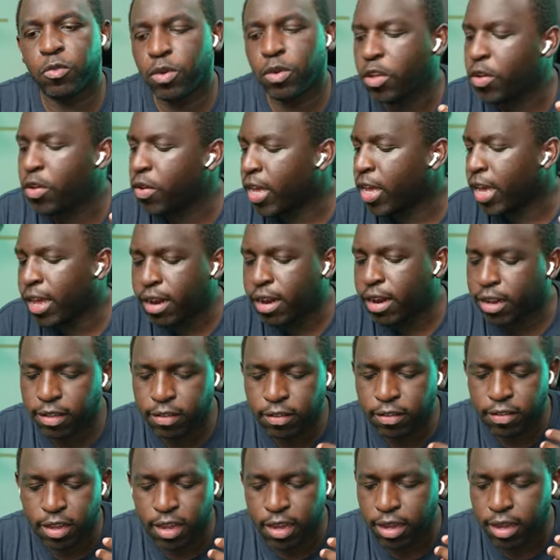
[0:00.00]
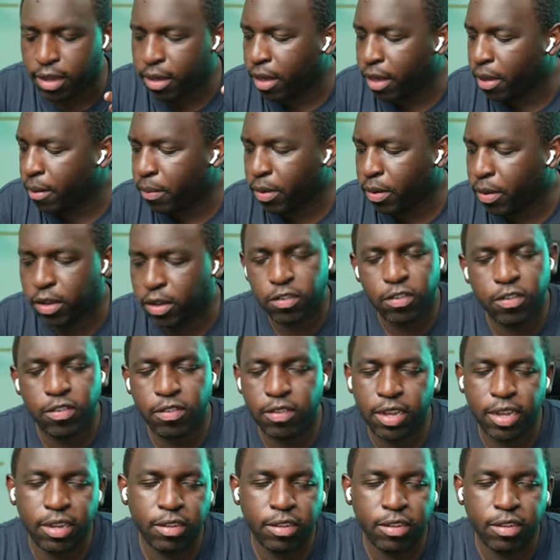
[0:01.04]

When you get, let's say, purchase